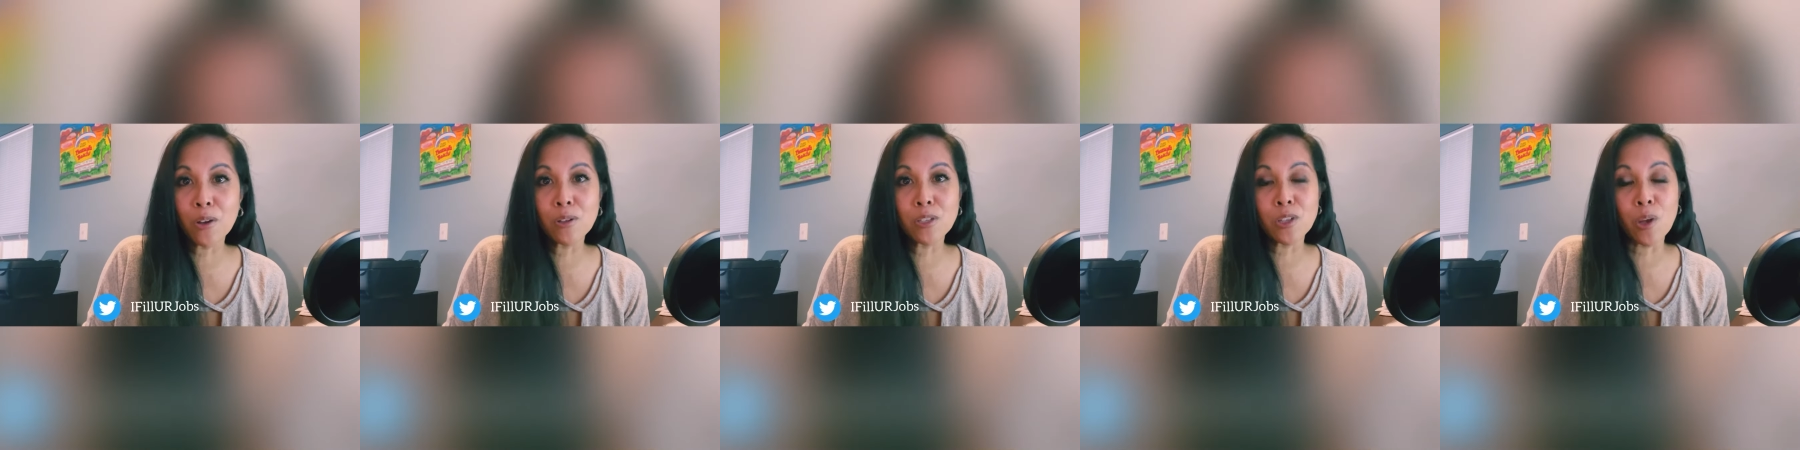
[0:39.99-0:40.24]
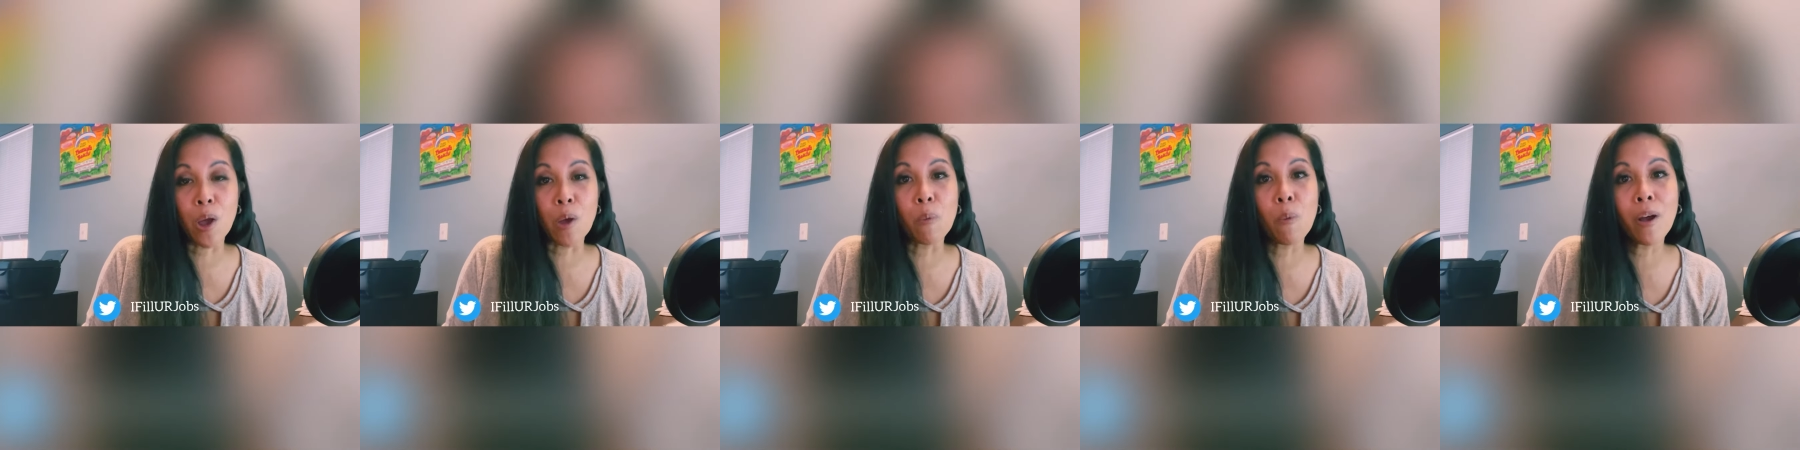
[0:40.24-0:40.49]
so
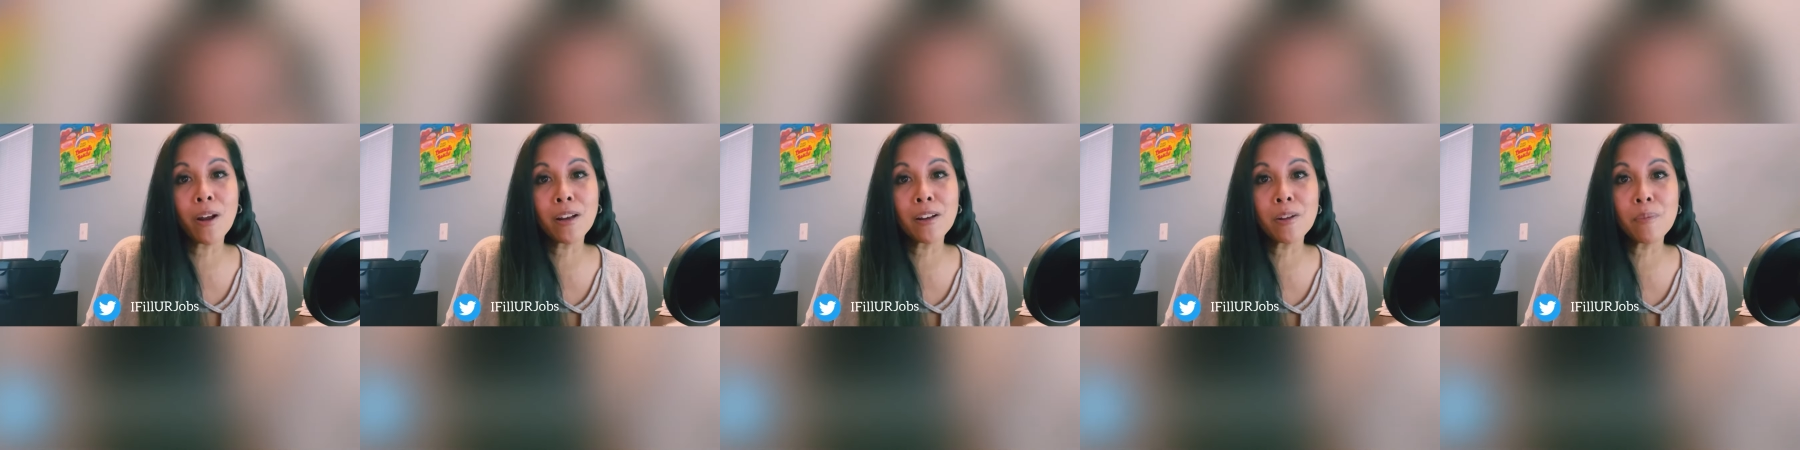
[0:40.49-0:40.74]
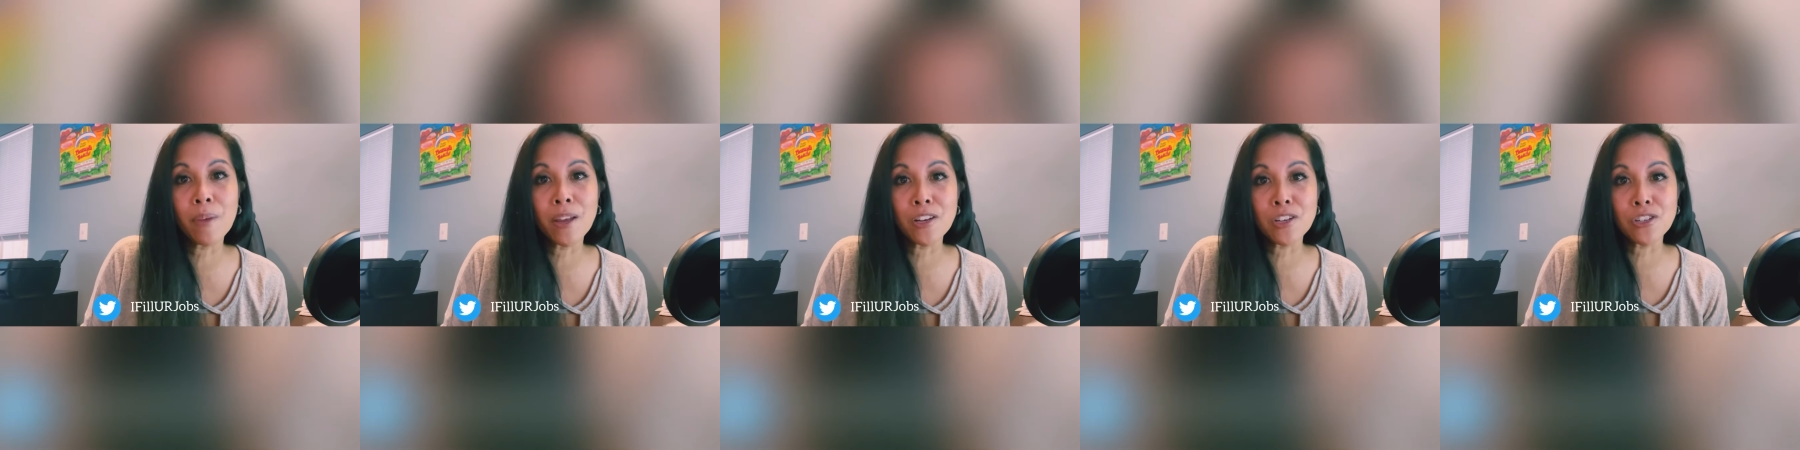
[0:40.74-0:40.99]
I wanted to
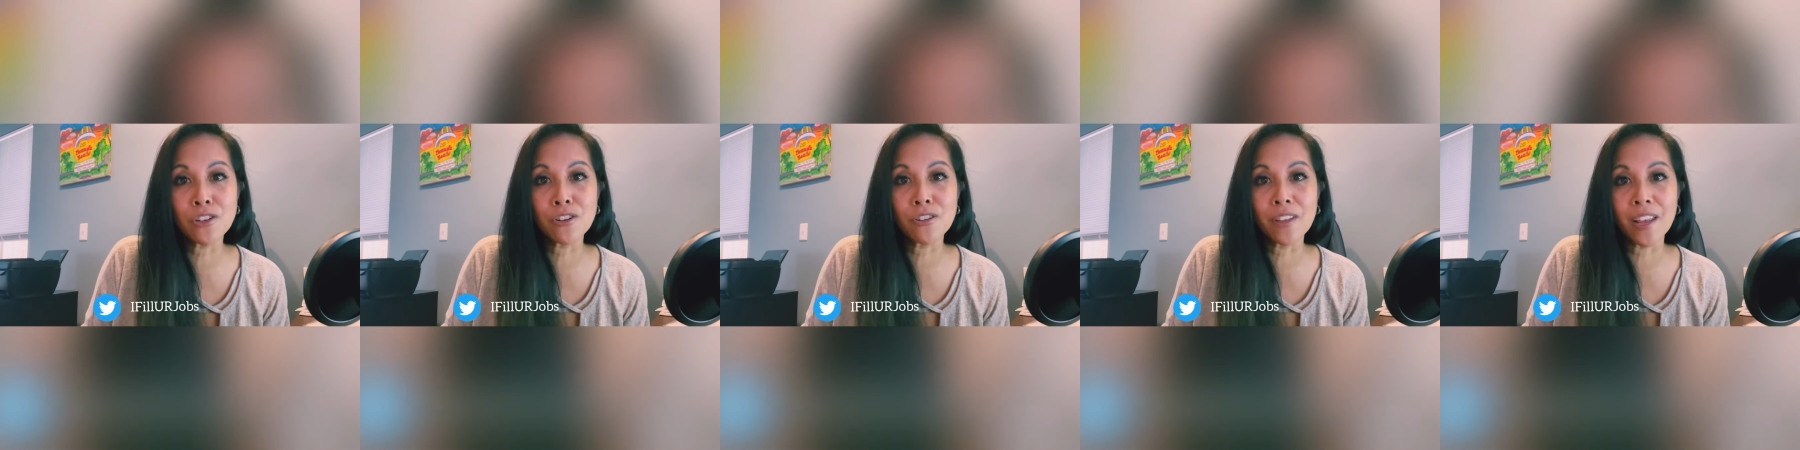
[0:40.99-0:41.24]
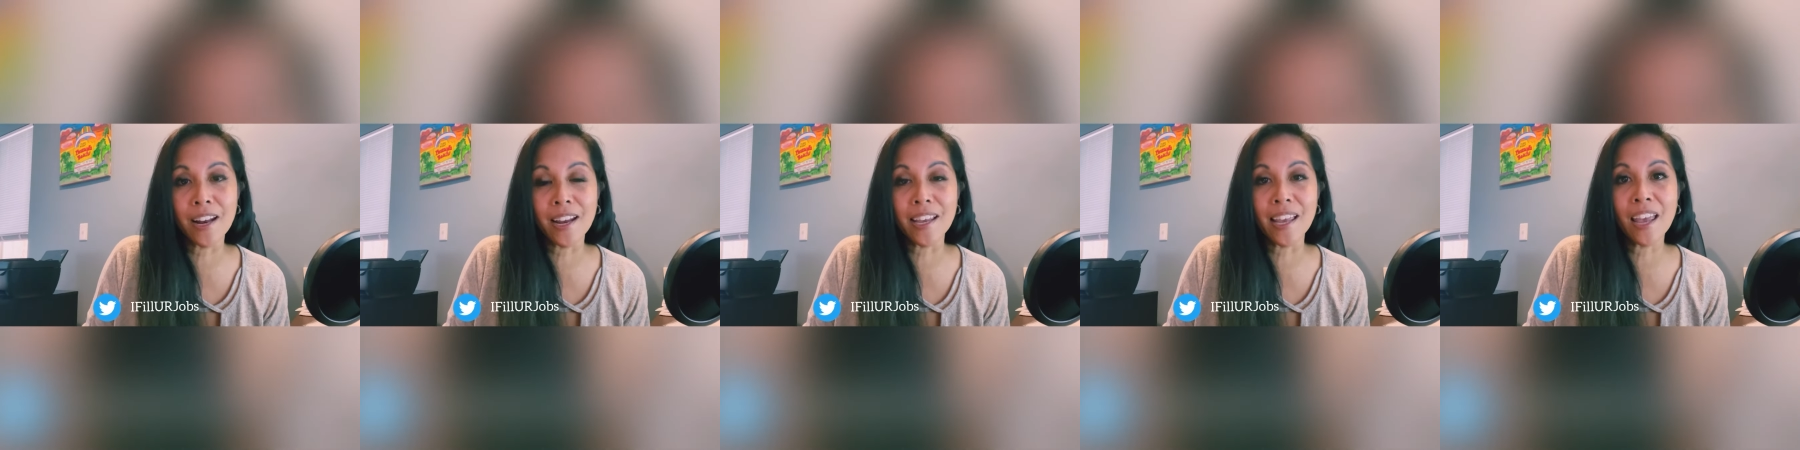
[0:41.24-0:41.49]
make sure
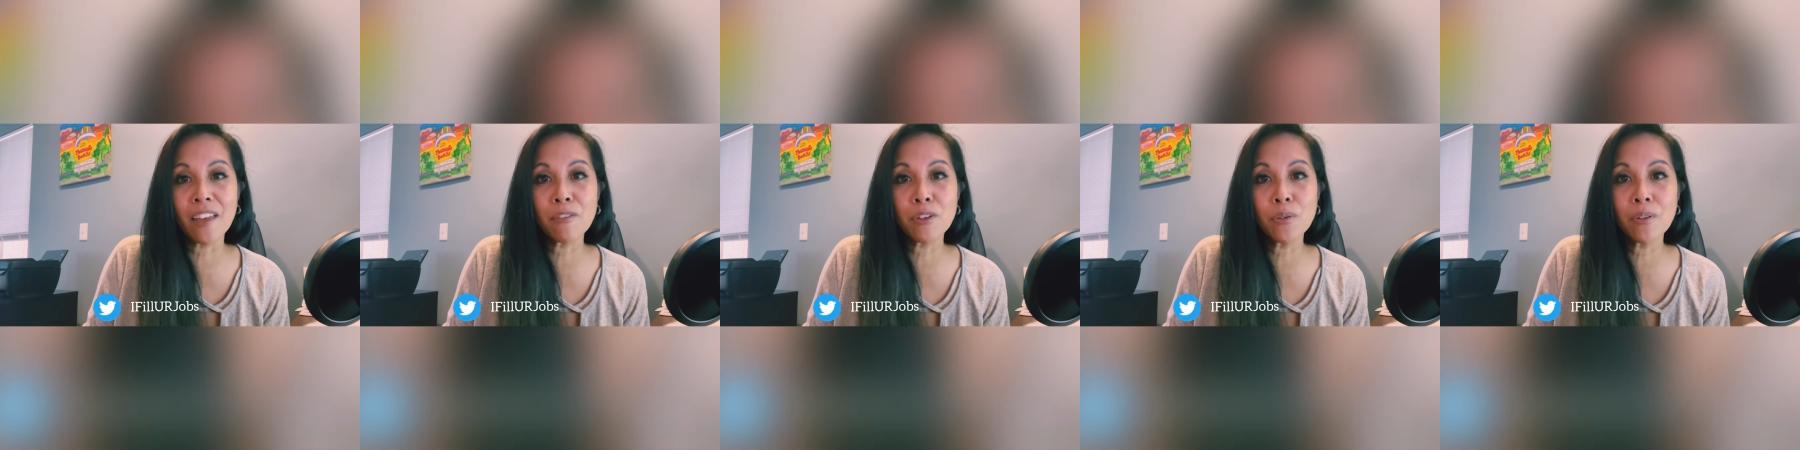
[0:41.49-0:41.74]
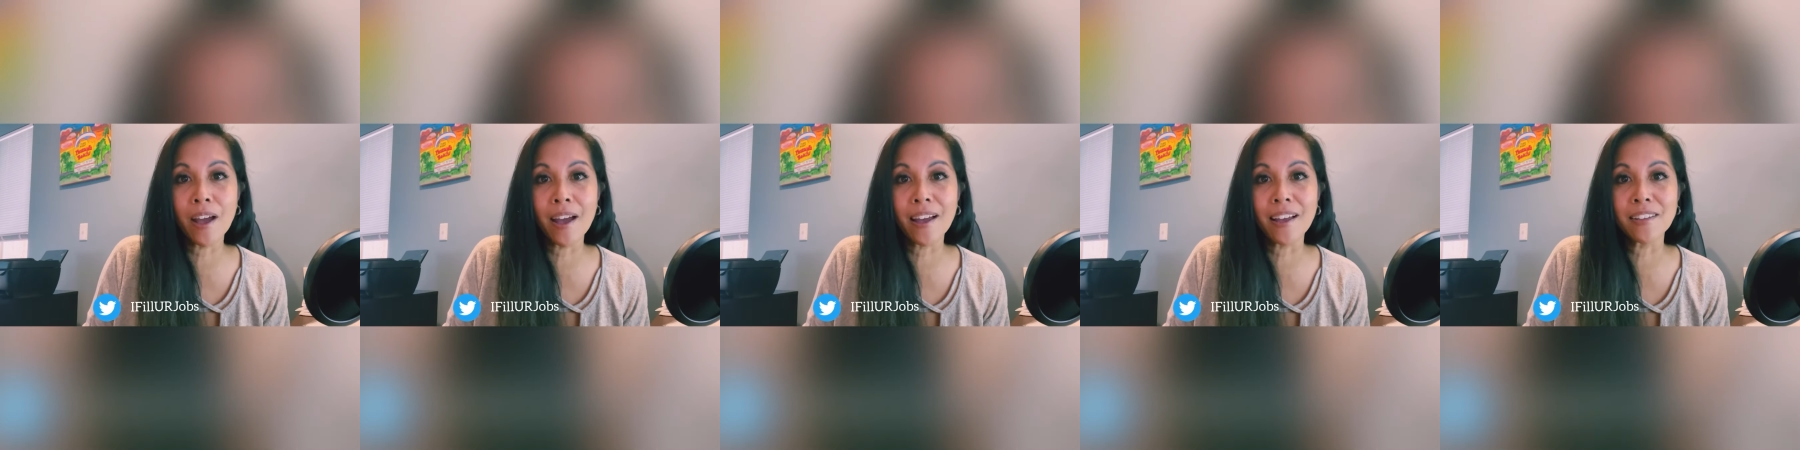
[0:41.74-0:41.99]
that I gave you
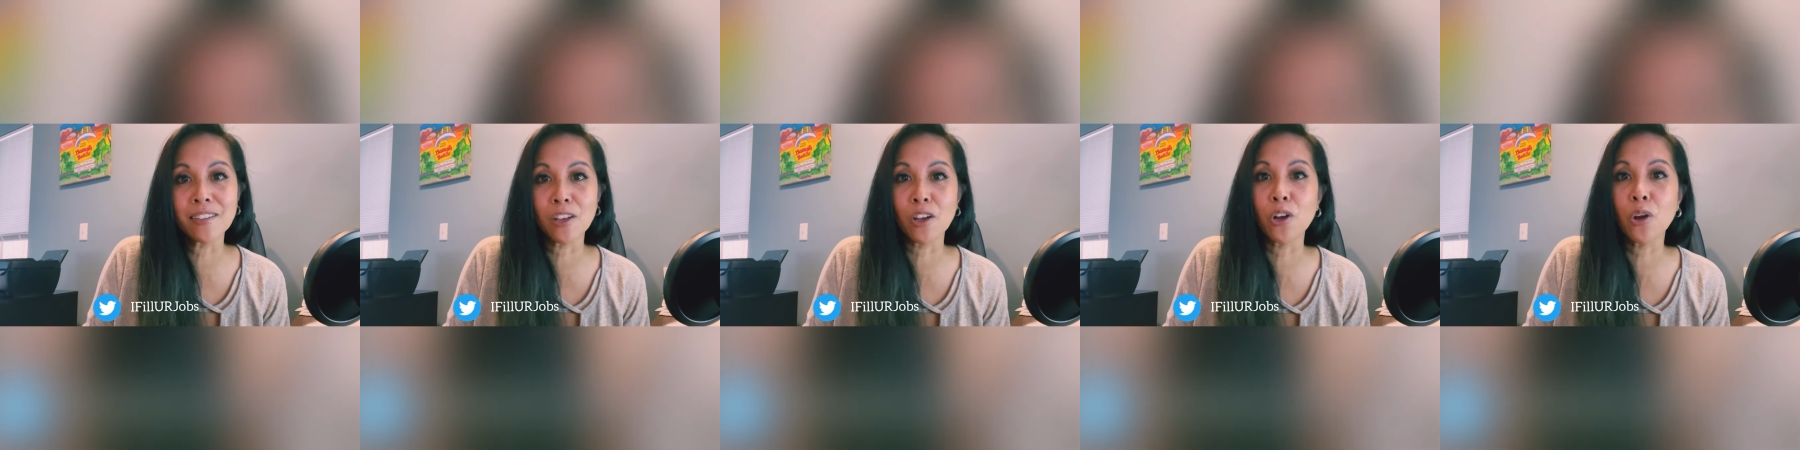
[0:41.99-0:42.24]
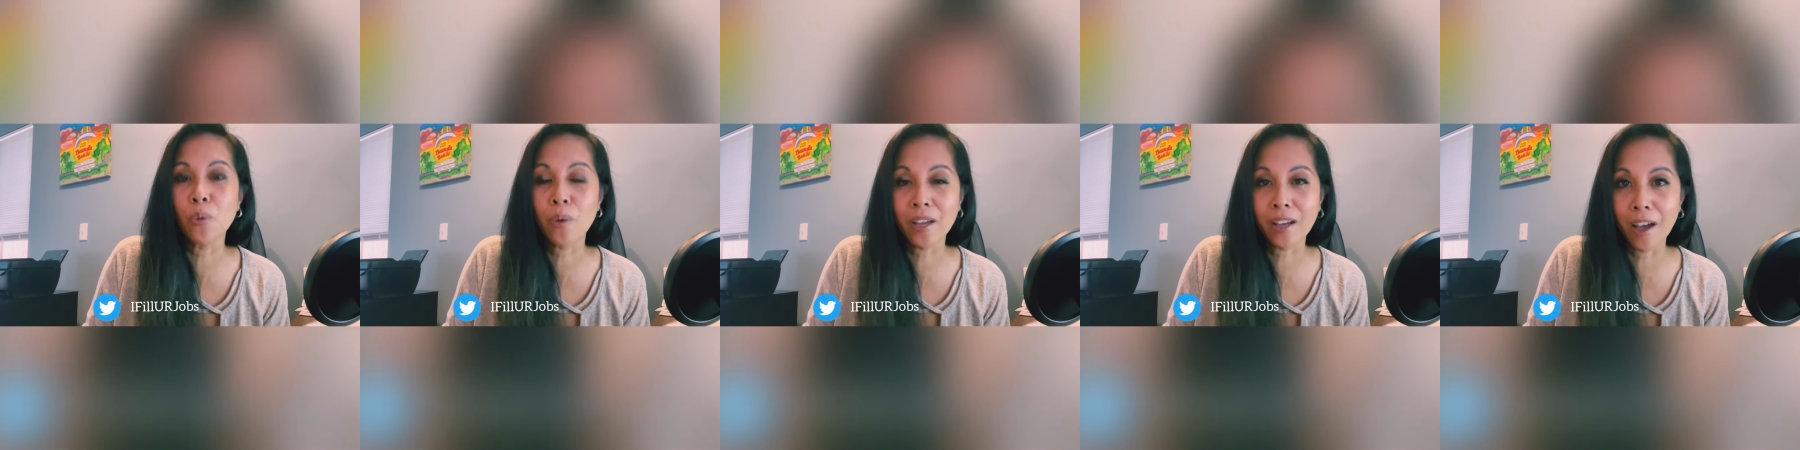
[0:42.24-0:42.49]
guys a
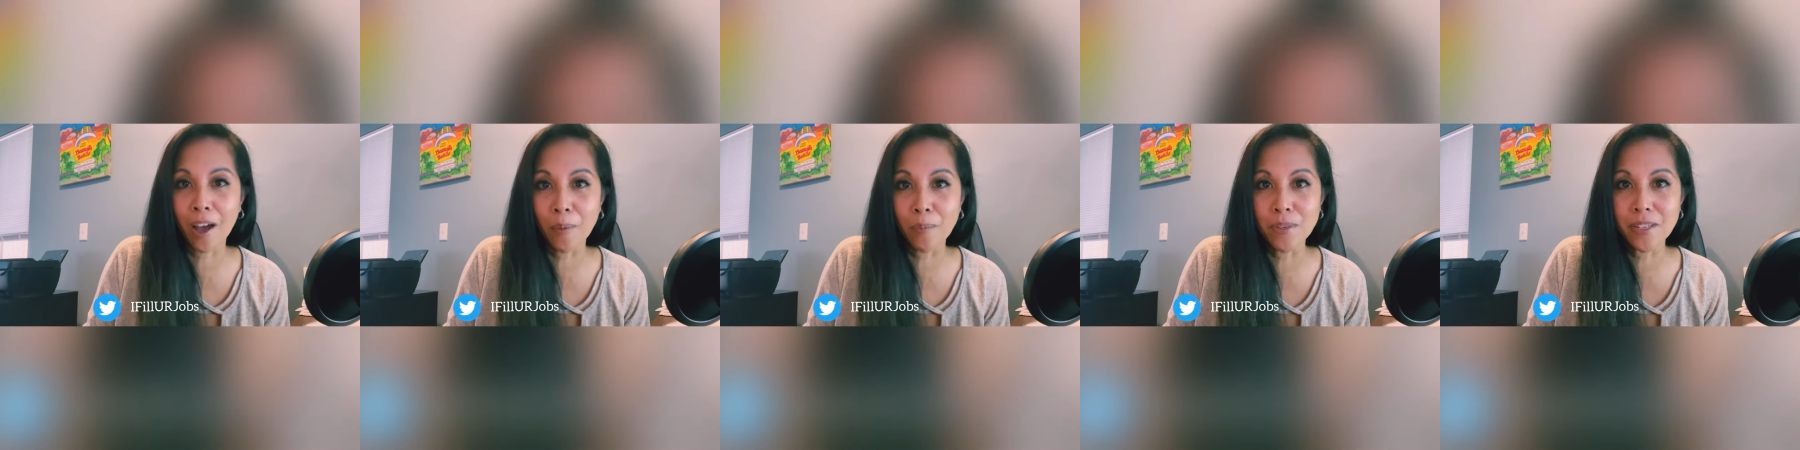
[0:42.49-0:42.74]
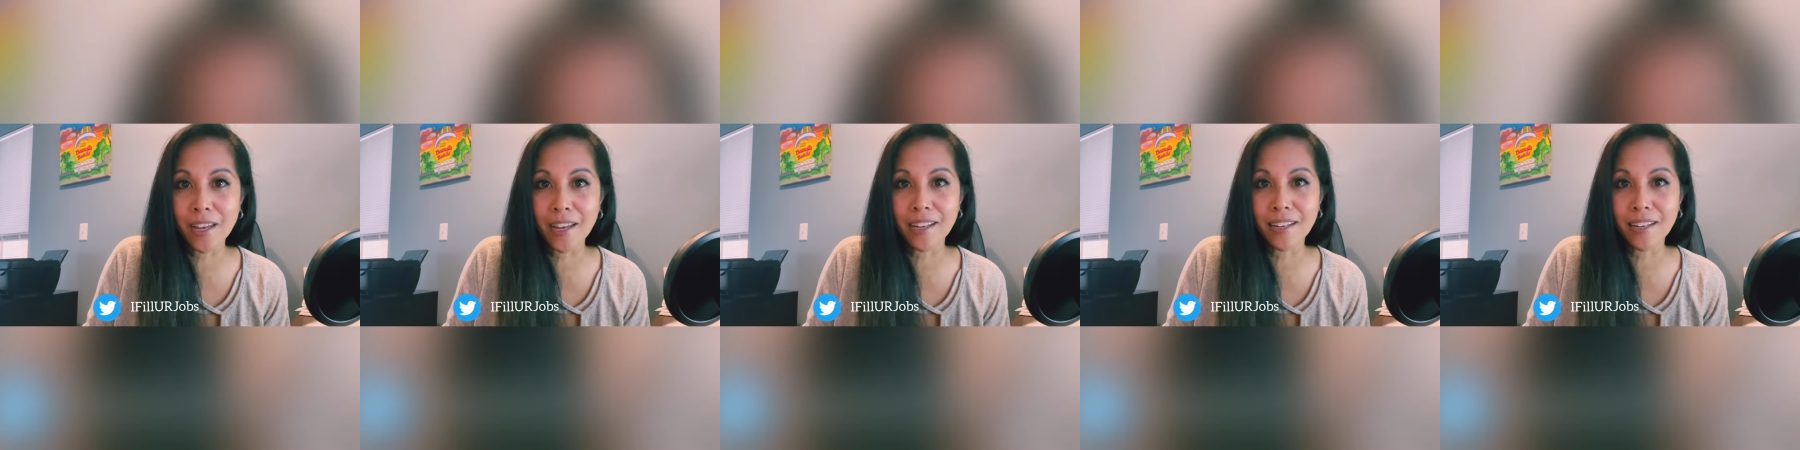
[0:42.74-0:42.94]
quick update.